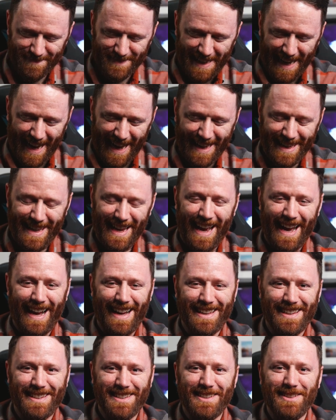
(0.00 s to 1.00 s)
Yeah,
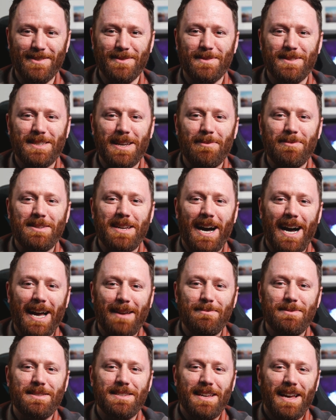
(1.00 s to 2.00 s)
you know,
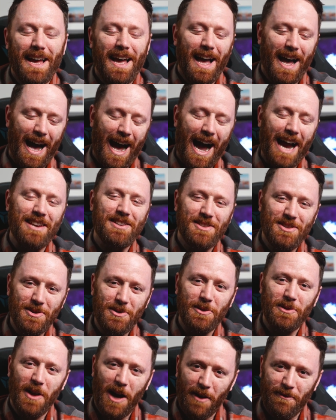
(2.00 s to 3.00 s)
sometimes I do
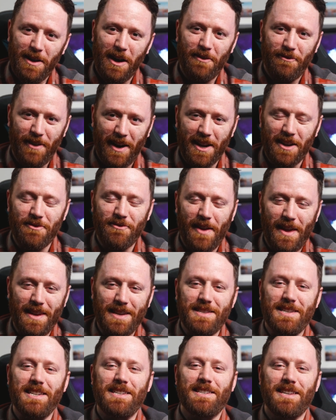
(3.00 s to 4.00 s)
love how Final
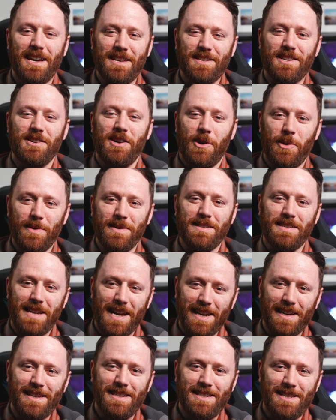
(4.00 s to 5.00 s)
Fantasy doesn't always
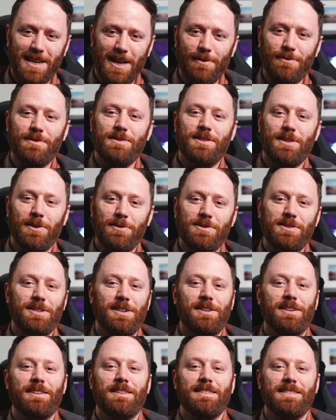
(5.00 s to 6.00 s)
take itself so
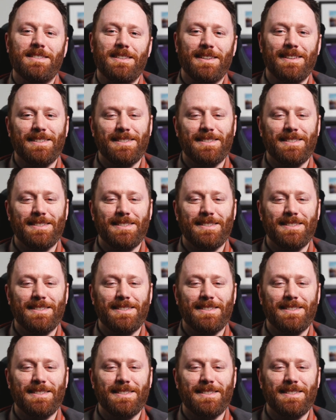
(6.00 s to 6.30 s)
seriously.